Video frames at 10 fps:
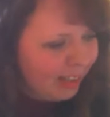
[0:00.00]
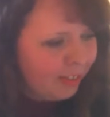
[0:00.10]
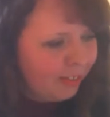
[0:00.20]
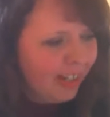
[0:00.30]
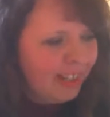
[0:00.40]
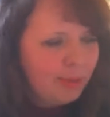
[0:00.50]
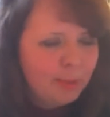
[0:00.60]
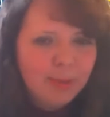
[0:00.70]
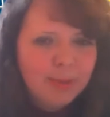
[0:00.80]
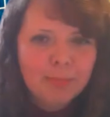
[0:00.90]
Great, the
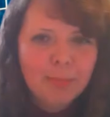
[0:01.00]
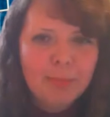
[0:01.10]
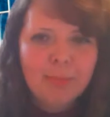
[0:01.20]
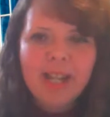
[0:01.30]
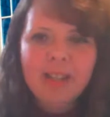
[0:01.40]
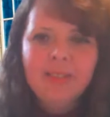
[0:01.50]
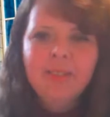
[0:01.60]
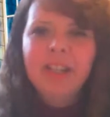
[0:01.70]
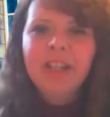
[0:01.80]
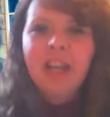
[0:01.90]
poll's come up
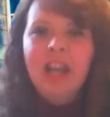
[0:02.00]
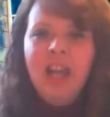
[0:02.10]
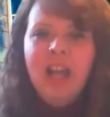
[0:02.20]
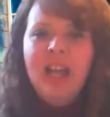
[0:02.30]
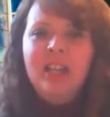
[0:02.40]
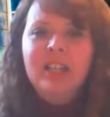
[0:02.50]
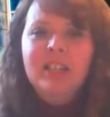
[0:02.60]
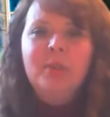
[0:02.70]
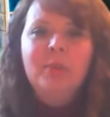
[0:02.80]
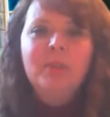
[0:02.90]
now.
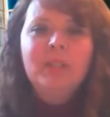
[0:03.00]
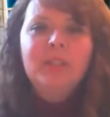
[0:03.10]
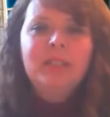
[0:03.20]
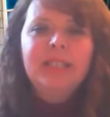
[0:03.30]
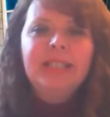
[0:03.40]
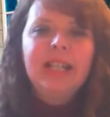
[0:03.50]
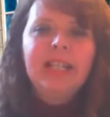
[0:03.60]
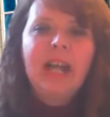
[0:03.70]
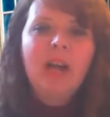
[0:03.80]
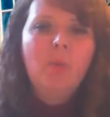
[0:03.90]
So we want to
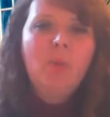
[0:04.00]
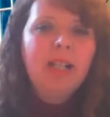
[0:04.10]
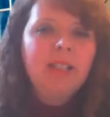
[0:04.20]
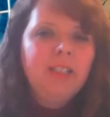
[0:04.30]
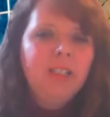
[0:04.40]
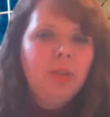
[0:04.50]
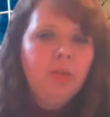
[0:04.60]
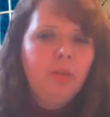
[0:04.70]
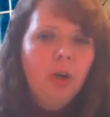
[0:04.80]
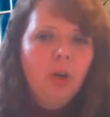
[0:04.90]
understand, how well do
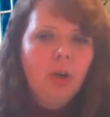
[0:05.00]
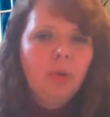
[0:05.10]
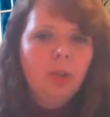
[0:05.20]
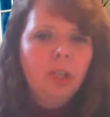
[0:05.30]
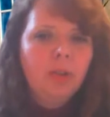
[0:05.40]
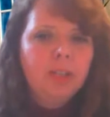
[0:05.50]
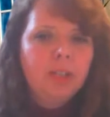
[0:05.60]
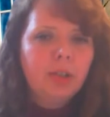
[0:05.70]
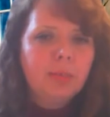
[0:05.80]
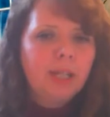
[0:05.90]
you know
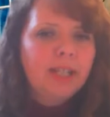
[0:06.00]
Close-Up?